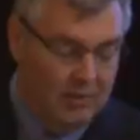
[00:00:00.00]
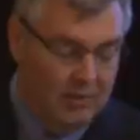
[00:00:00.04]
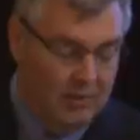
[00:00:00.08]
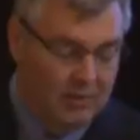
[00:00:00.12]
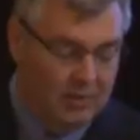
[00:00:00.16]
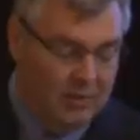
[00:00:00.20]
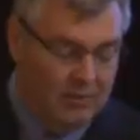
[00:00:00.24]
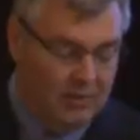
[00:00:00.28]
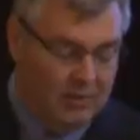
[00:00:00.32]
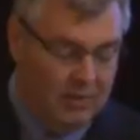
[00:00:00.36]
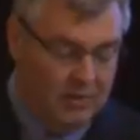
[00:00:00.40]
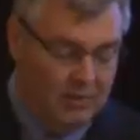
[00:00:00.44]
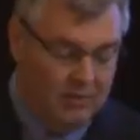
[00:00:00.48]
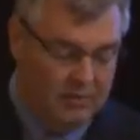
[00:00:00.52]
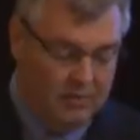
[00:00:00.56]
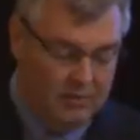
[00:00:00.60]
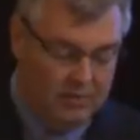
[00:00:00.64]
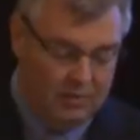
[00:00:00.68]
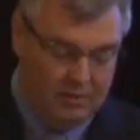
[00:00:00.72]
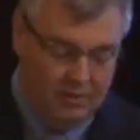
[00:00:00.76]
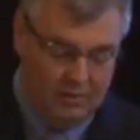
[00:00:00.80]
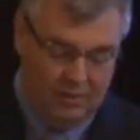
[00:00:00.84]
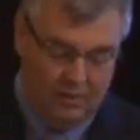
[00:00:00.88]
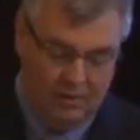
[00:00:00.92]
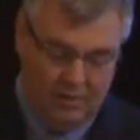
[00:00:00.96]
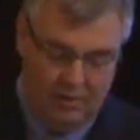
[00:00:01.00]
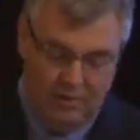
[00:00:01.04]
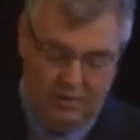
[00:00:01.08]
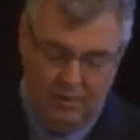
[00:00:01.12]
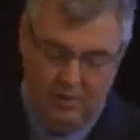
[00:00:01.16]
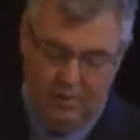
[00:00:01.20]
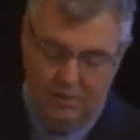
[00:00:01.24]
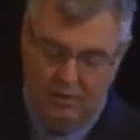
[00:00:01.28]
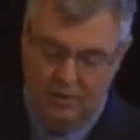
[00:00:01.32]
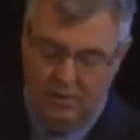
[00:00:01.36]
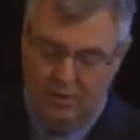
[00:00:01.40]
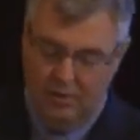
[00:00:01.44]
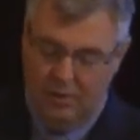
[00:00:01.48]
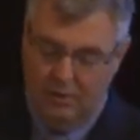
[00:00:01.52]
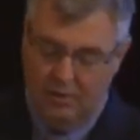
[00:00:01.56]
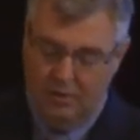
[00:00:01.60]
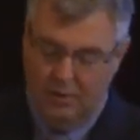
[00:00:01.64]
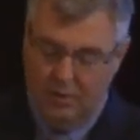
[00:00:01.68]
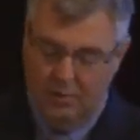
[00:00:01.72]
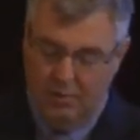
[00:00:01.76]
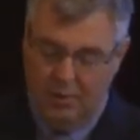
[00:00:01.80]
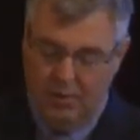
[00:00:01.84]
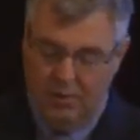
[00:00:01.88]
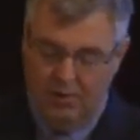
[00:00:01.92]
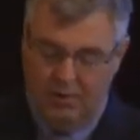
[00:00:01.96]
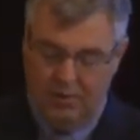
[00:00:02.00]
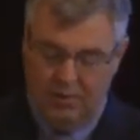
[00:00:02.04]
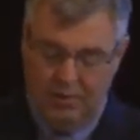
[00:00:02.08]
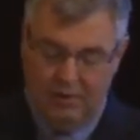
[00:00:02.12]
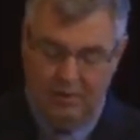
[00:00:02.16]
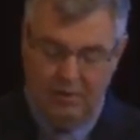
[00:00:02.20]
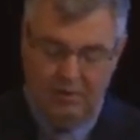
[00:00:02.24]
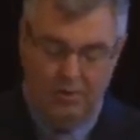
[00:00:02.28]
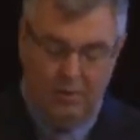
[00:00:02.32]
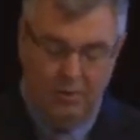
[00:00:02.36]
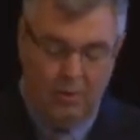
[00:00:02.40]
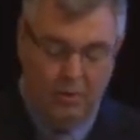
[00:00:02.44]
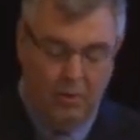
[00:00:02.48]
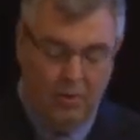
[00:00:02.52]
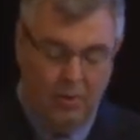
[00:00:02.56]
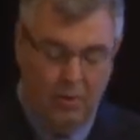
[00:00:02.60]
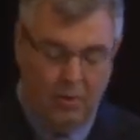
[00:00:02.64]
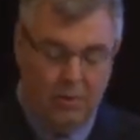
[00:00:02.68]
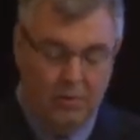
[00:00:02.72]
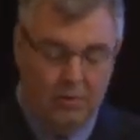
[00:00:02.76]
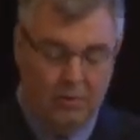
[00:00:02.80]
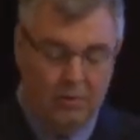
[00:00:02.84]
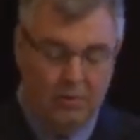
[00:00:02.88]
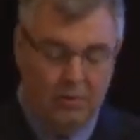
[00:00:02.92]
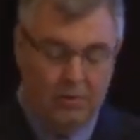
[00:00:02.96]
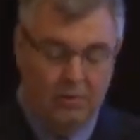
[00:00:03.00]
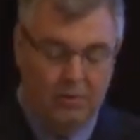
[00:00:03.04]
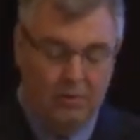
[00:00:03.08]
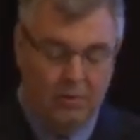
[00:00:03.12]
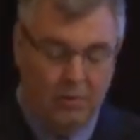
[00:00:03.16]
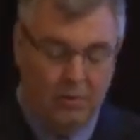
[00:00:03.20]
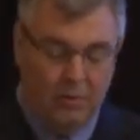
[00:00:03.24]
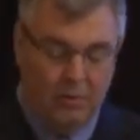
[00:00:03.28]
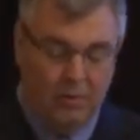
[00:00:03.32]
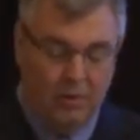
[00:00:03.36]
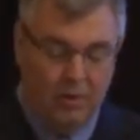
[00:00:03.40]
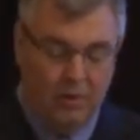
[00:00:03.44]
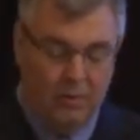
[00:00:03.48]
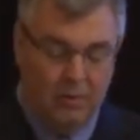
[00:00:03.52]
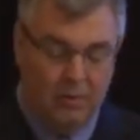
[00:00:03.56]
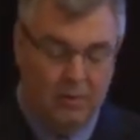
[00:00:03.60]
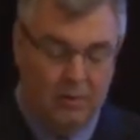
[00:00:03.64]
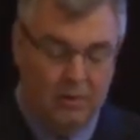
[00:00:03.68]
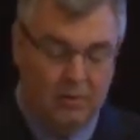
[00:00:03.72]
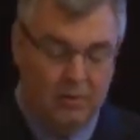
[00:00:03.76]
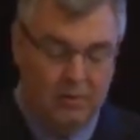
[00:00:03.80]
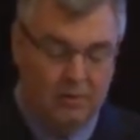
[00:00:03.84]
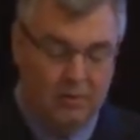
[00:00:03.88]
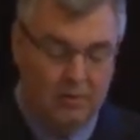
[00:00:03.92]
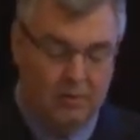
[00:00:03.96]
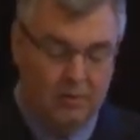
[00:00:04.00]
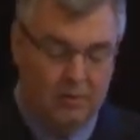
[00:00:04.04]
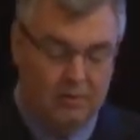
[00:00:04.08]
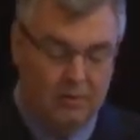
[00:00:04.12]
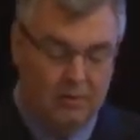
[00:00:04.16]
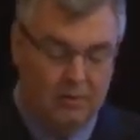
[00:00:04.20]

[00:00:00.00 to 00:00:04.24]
was that President Yudhoyono talked about